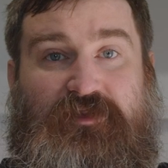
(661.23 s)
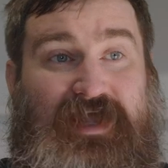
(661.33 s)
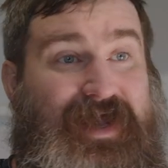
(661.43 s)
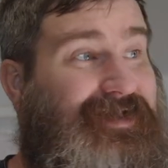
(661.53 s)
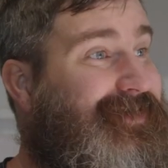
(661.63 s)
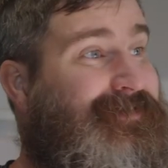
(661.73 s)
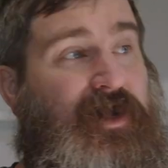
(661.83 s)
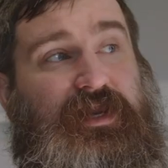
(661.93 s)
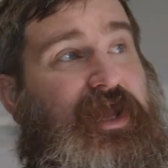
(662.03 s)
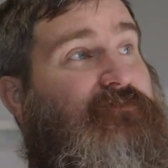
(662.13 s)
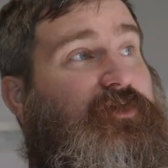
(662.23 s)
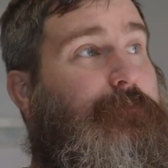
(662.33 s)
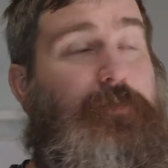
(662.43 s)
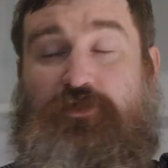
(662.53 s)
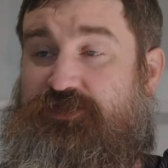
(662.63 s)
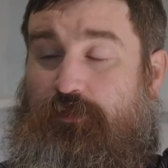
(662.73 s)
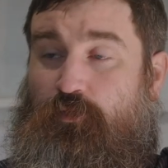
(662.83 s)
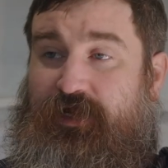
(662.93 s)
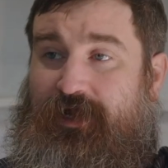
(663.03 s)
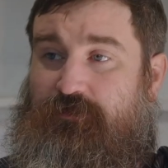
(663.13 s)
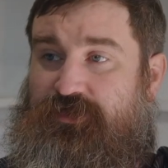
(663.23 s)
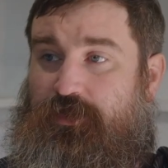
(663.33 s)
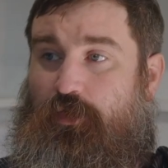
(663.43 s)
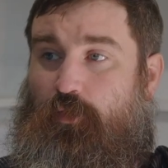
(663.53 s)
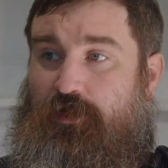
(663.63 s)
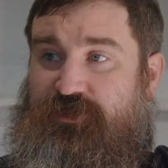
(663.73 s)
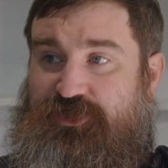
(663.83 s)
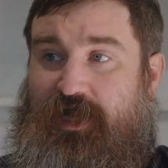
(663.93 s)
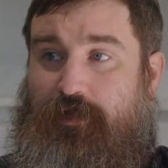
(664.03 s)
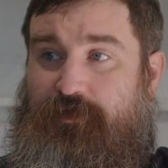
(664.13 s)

that, not every person went out to go work a job.